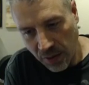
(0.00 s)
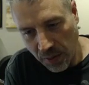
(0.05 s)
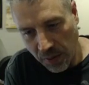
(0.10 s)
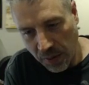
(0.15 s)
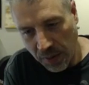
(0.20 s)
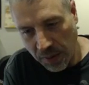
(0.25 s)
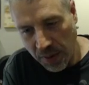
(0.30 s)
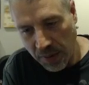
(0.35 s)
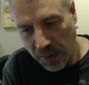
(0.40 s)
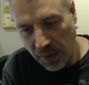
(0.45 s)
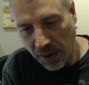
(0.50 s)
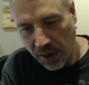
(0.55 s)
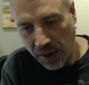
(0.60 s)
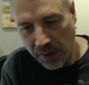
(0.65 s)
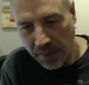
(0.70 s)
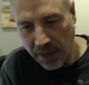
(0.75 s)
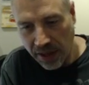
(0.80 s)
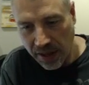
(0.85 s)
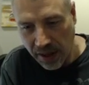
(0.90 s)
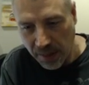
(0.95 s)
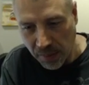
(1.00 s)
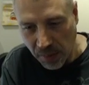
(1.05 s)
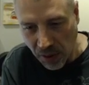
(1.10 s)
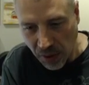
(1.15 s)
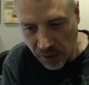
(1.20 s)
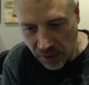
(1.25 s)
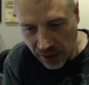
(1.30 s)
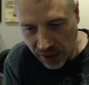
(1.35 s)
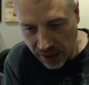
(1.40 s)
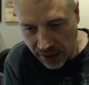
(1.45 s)
many people come in, they
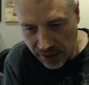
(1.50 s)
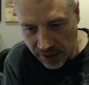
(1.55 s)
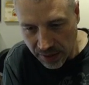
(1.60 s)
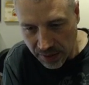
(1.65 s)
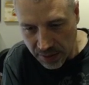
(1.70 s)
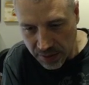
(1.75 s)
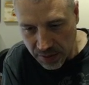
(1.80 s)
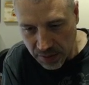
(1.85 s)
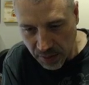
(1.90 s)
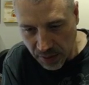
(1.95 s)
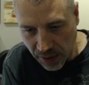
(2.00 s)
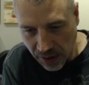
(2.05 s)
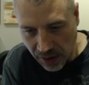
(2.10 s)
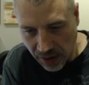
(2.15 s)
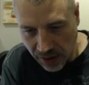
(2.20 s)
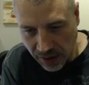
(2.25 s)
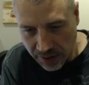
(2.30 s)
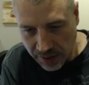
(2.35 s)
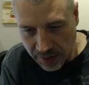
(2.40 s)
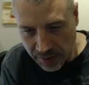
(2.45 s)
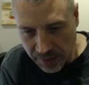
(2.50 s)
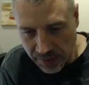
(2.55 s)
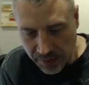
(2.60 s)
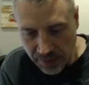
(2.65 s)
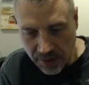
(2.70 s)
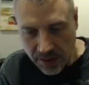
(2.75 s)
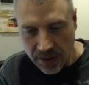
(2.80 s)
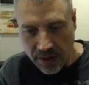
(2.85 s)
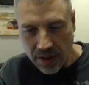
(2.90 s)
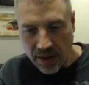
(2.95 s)
broke it. It was pretty awesome.
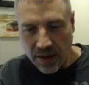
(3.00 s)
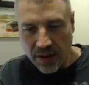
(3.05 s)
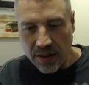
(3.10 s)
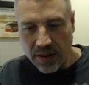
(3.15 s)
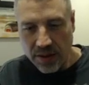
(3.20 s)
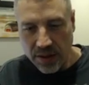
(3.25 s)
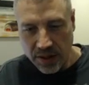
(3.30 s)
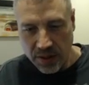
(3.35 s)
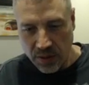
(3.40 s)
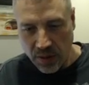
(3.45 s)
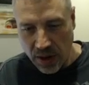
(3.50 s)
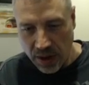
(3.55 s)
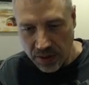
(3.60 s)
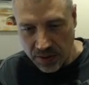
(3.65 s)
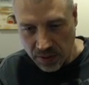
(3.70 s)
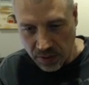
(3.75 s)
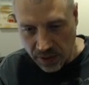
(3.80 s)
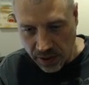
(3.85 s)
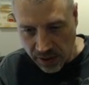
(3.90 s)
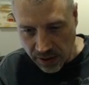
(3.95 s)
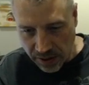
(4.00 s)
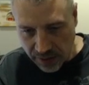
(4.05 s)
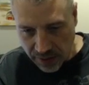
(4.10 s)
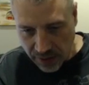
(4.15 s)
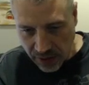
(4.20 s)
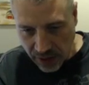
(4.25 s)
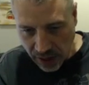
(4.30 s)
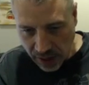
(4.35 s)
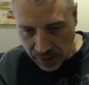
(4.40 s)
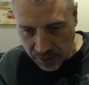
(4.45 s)
So that's why I was wondering if
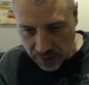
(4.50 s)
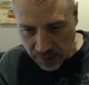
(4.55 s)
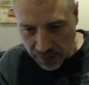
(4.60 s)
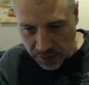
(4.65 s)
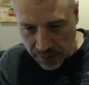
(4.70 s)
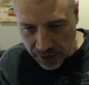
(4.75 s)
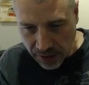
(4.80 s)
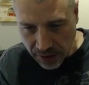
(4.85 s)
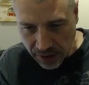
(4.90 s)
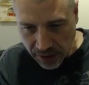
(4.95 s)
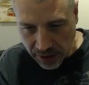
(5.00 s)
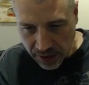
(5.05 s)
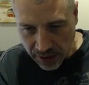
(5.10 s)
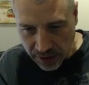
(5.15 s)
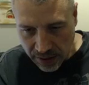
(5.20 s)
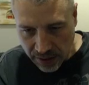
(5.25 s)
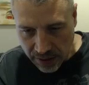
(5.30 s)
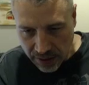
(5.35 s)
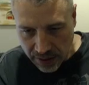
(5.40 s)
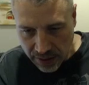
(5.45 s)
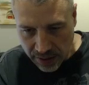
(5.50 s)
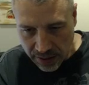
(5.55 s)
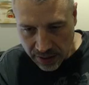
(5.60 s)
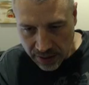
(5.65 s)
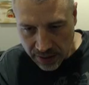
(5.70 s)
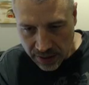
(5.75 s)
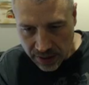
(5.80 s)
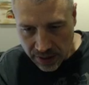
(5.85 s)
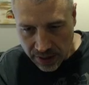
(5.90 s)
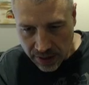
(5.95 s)
you came from there.
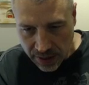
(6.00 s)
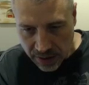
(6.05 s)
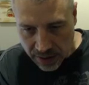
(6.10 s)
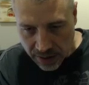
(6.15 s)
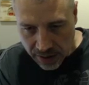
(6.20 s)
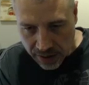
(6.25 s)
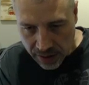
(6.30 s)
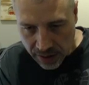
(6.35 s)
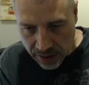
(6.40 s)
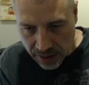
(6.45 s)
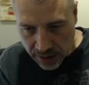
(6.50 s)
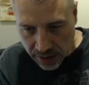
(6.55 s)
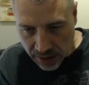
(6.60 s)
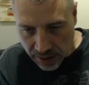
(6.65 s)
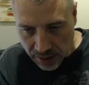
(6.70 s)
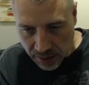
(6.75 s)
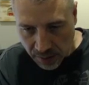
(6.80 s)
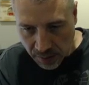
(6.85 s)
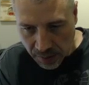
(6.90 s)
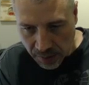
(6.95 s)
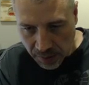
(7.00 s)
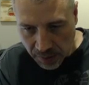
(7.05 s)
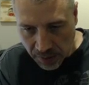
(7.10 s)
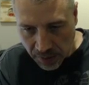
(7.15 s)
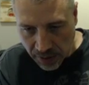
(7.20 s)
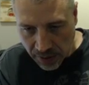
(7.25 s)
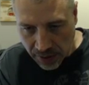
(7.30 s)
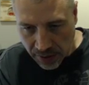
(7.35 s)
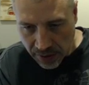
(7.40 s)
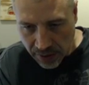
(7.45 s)
I couldn't remember.